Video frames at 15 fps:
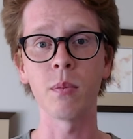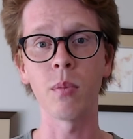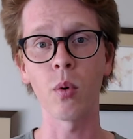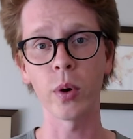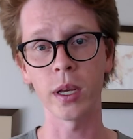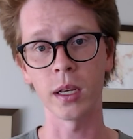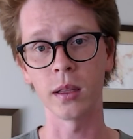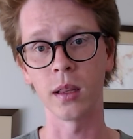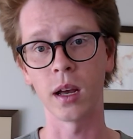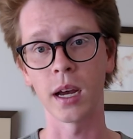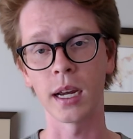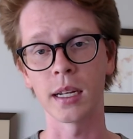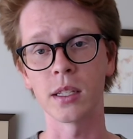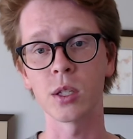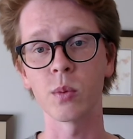buoy
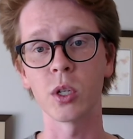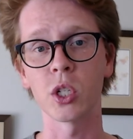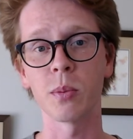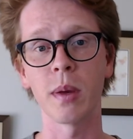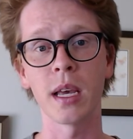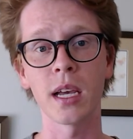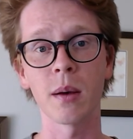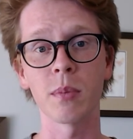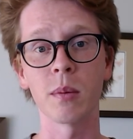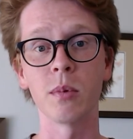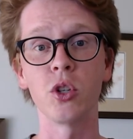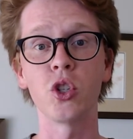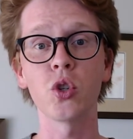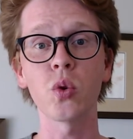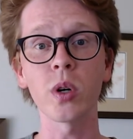lines, which make up the
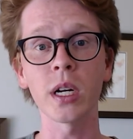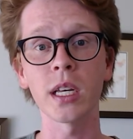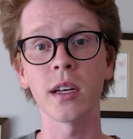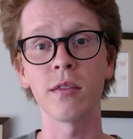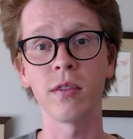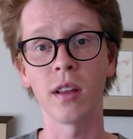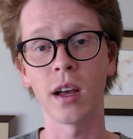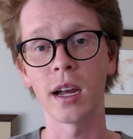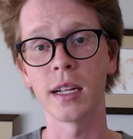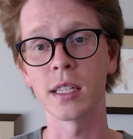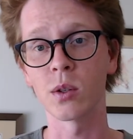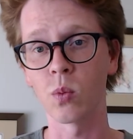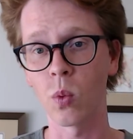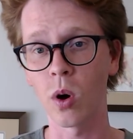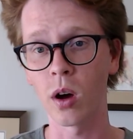majority of lines
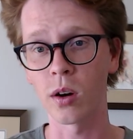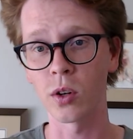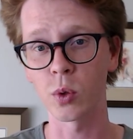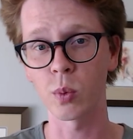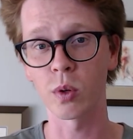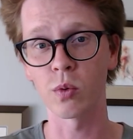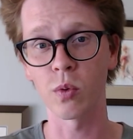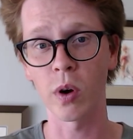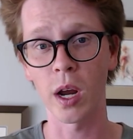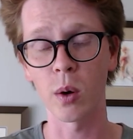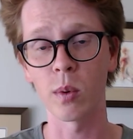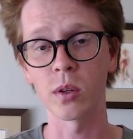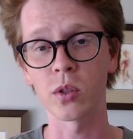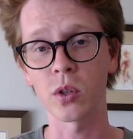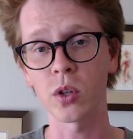in waters where right
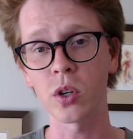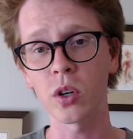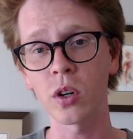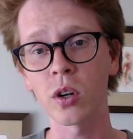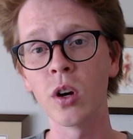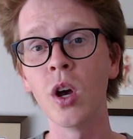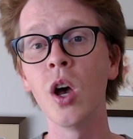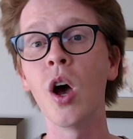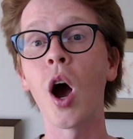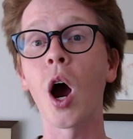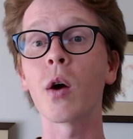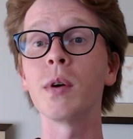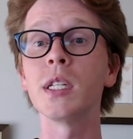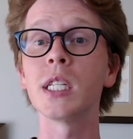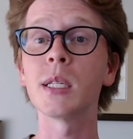whales occur,
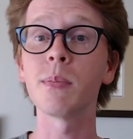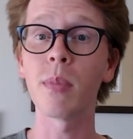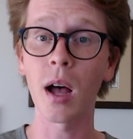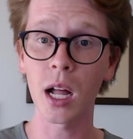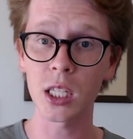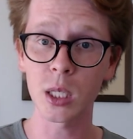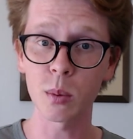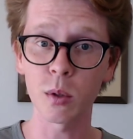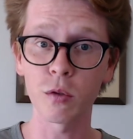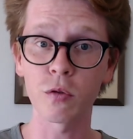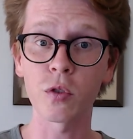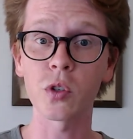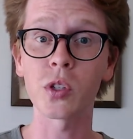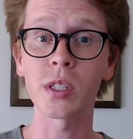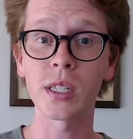are responsible
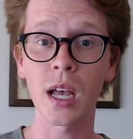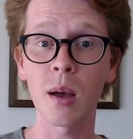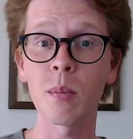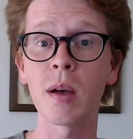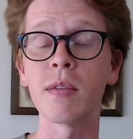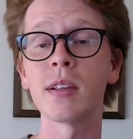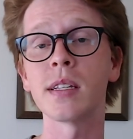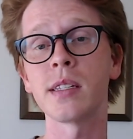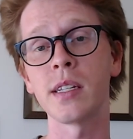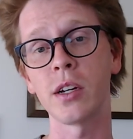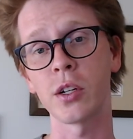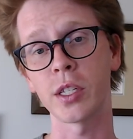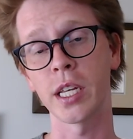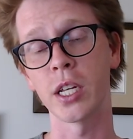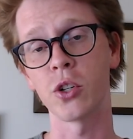for some of the
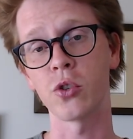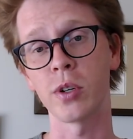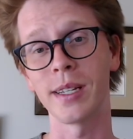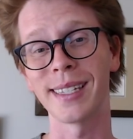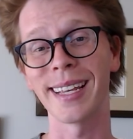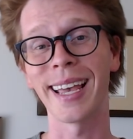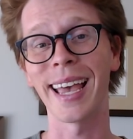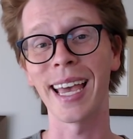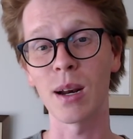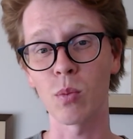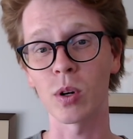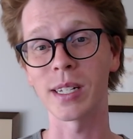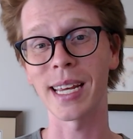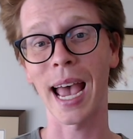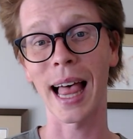serious injuries and
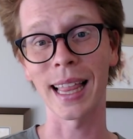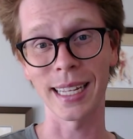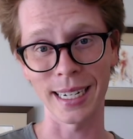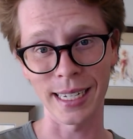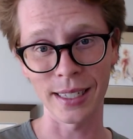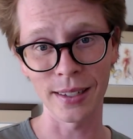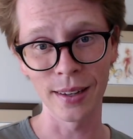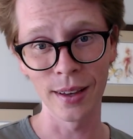mortalities.